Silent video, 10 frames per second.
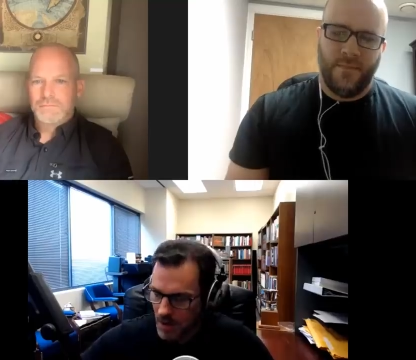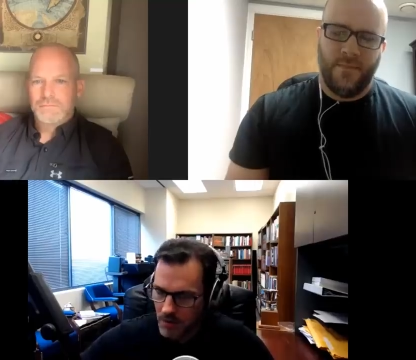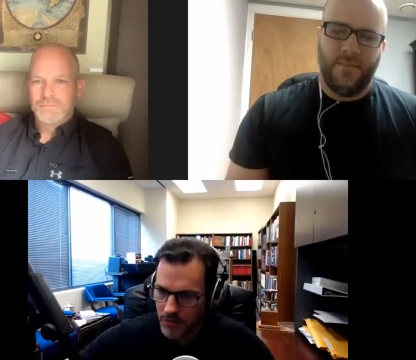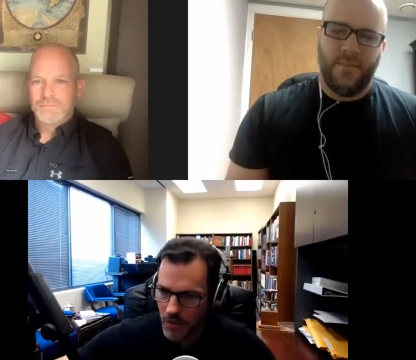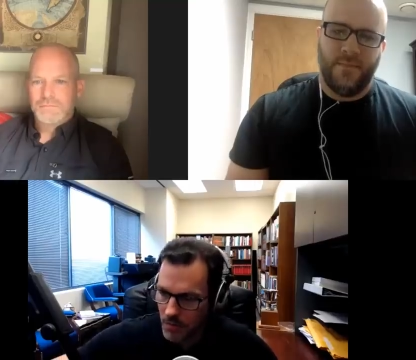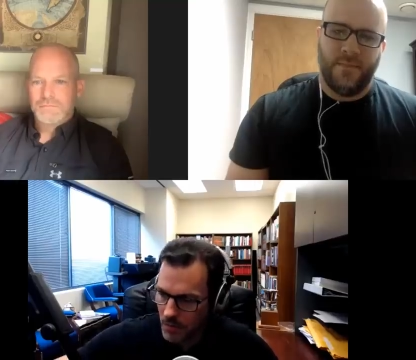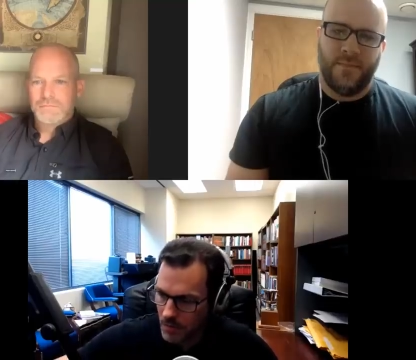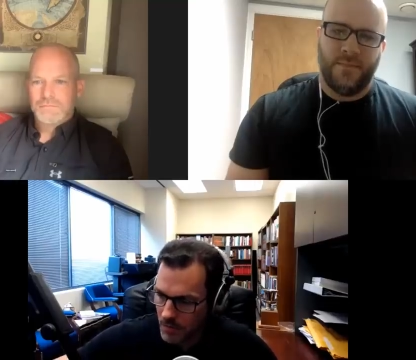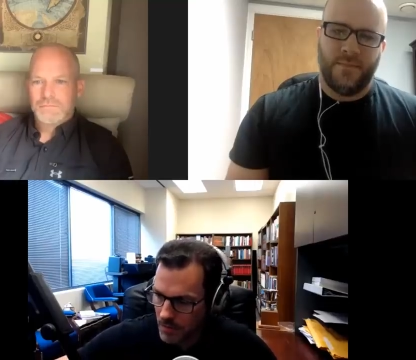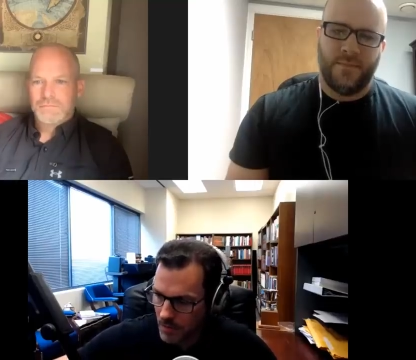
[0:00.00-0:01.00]
Speaker 1: So
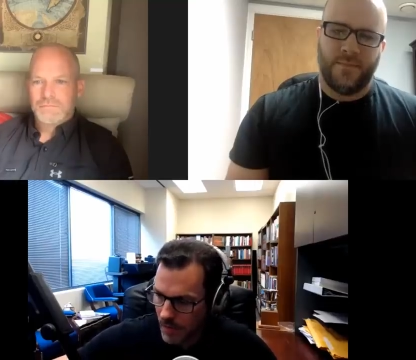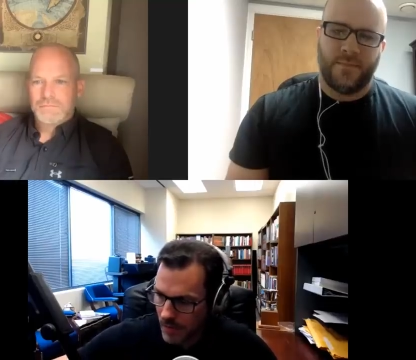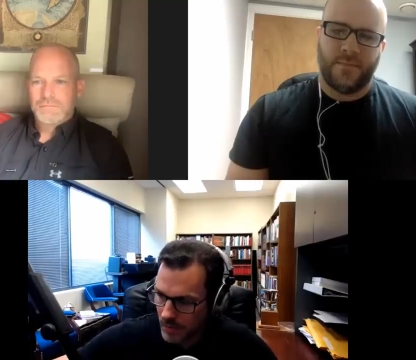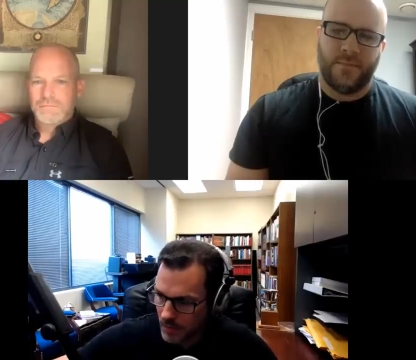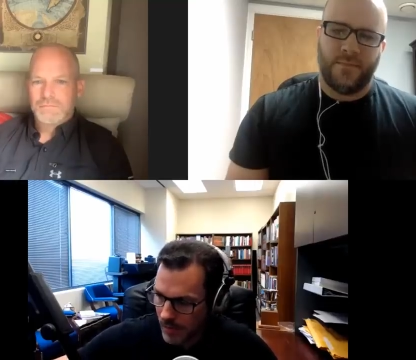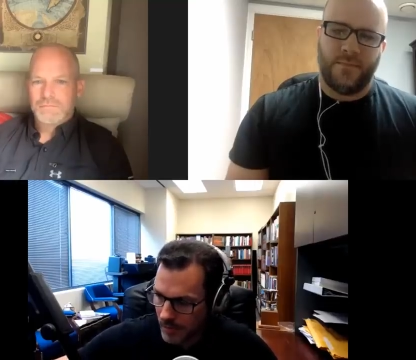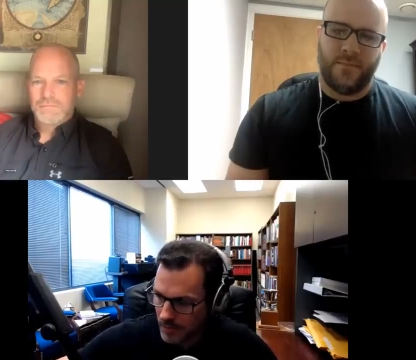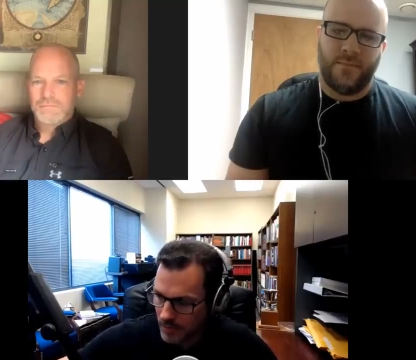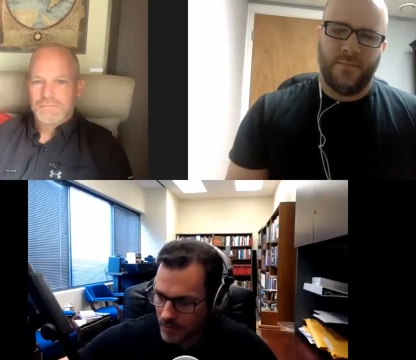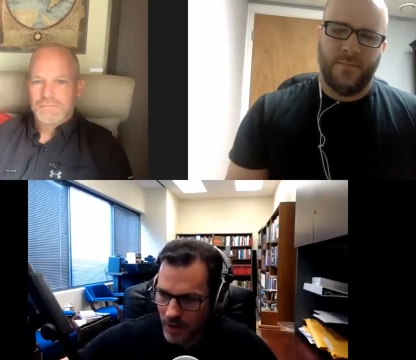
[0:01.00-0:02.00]
when we're,
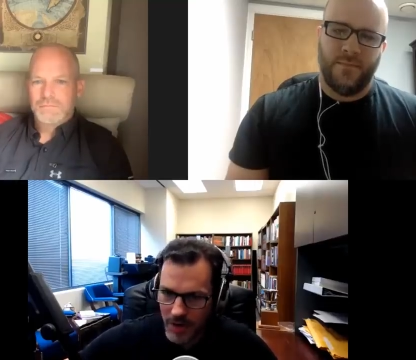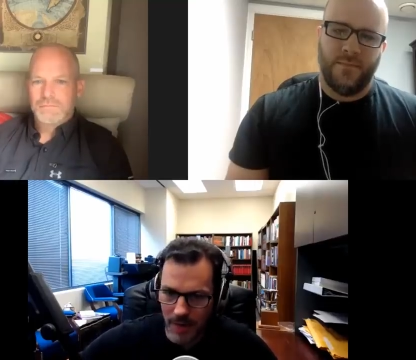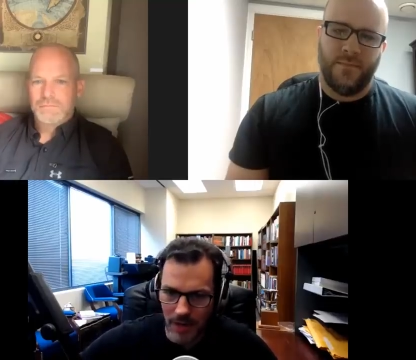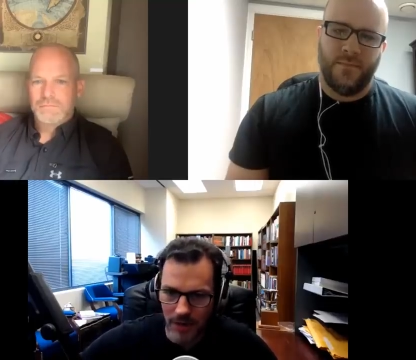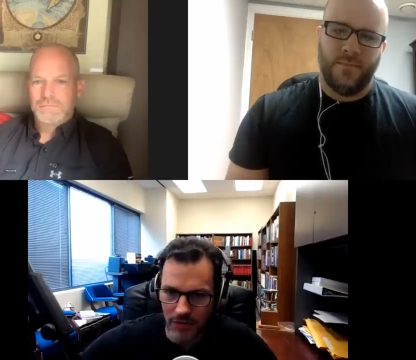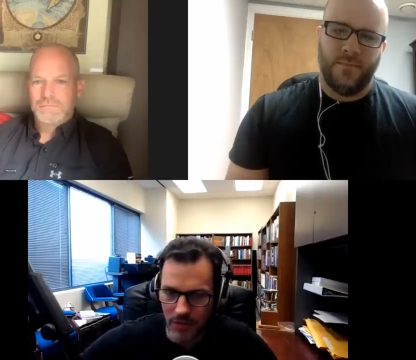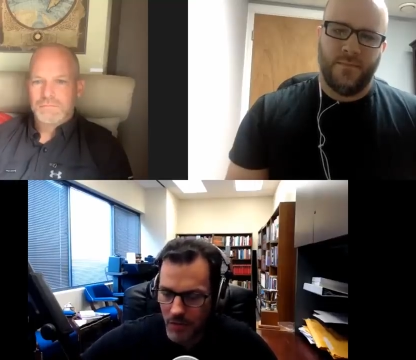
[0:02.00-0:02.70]
when we're talking about history,